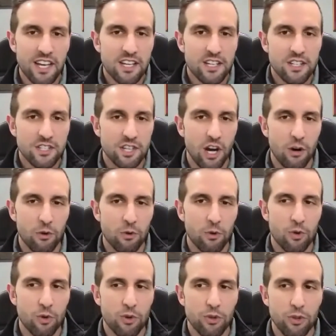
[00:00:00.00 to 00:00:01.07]
So
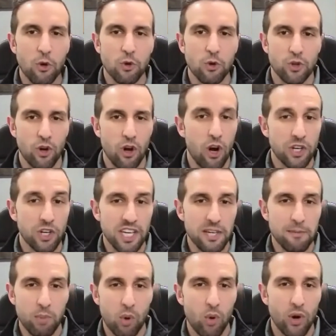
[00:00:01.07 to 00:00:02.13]
those are all
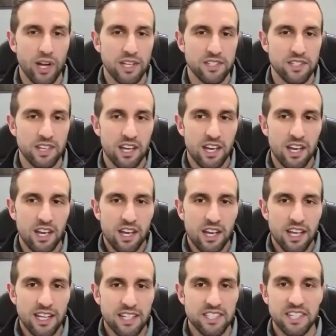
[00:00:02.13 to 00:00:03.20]
key points.
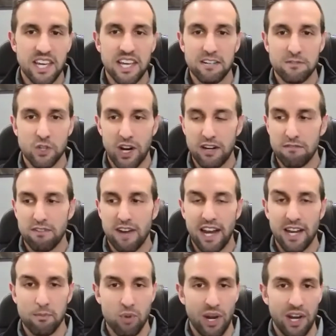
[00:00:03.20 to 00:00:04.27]
Instead of trying to
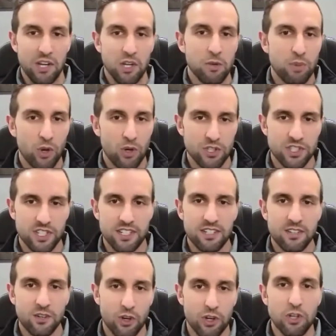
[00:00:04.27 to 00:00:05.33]
find a brand new
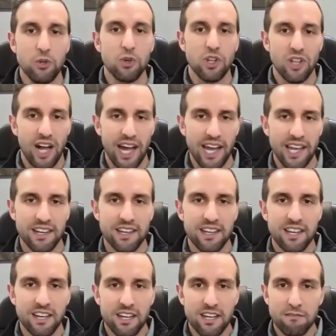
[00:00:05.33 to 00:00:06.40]
person or a new client,
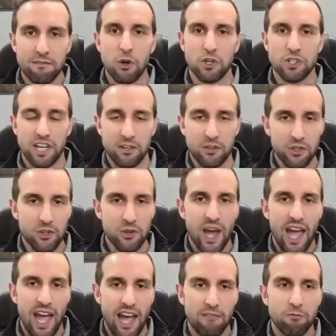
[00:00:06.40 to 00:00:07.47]
focus on who you
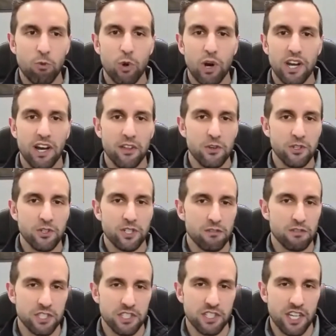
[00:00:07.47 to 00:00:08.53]
have, what other
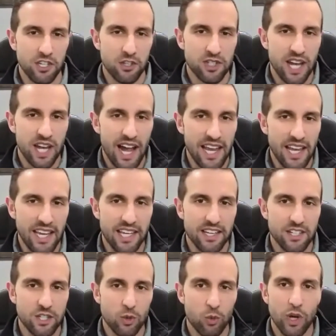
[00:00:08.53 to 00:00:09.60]
services can you tie
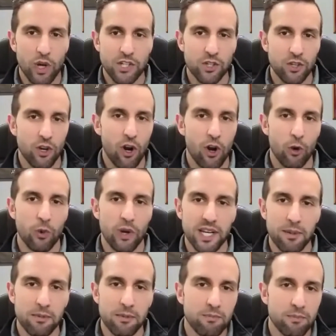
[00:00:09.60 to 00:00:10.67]
in to what you're
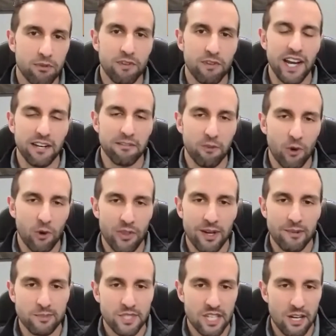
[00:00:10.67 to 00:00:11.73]
already providing for them.
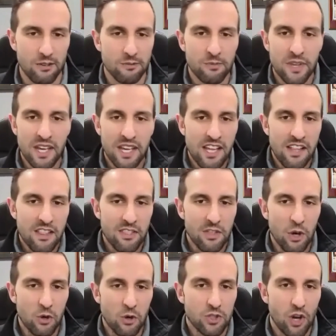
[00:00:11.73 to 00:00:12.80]
So
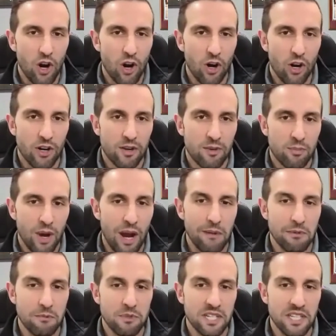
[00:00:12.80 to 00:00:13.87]
those are
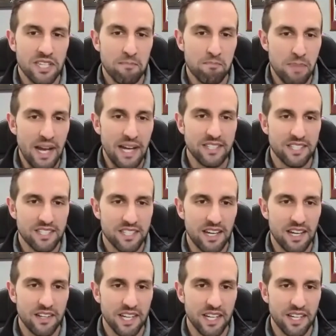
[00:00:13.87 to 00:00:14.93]
probably the best
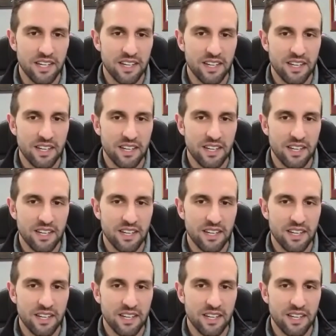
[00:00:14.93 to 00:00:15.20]
selling